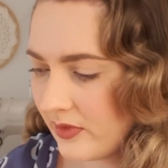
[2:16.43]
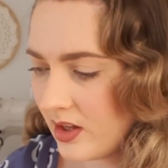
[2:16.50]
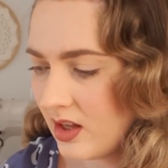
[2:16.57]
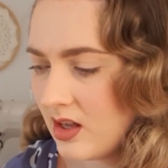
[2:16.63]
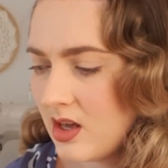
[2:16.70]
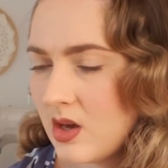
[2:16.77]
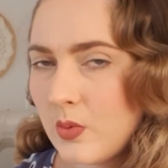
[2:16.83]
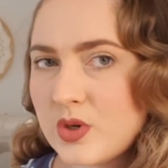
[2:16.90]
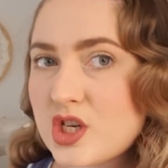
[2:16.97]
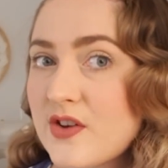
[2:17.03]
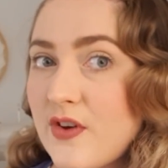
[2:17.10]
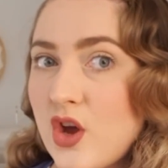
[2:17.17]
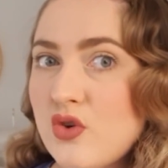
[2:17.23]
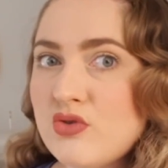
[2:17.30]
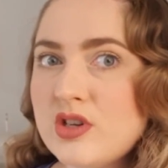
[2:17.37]
which I've
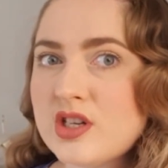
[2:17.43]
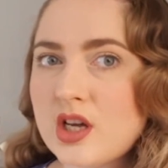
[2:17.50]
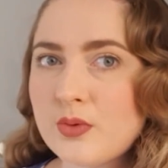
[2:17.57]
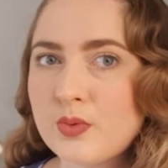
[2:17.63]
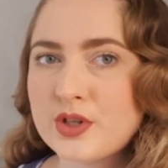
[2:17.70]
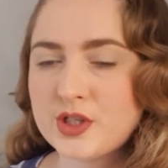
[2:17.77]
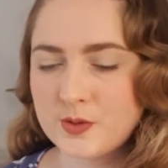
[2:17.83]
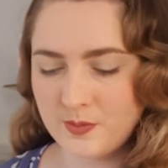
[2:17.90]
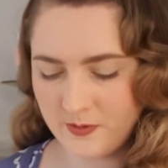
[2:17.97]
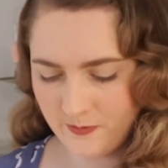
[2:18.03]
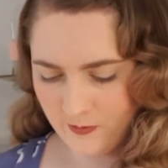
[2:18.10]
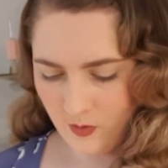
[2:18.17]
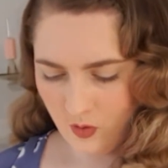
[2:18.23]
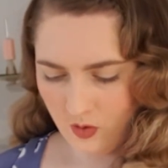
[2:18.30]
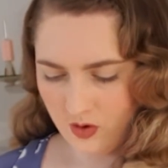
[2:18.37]
only done once
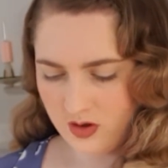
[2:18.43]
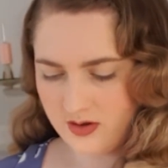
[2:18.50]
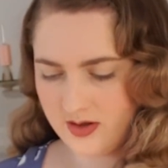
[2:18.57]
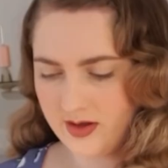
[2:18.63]
before.